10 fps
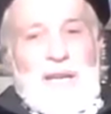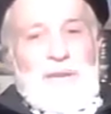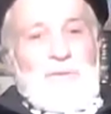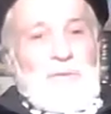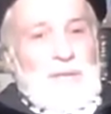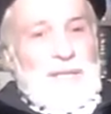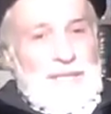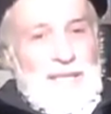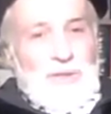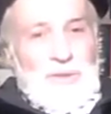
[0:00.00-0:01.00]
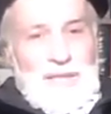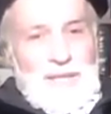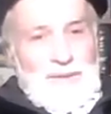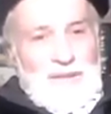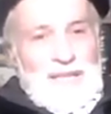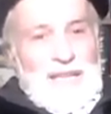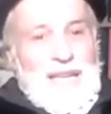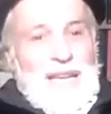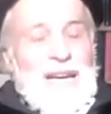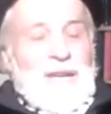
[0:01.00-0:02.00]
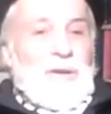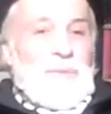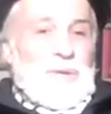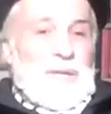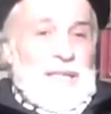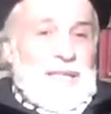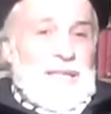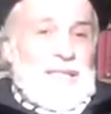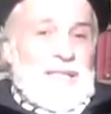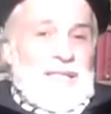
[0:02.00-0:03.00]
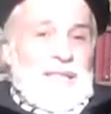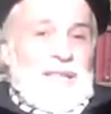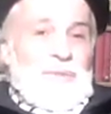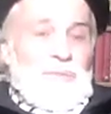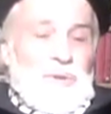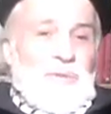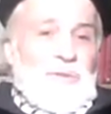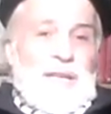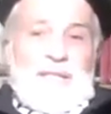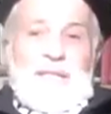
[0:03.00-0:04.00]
15th century. And Copernicus proved that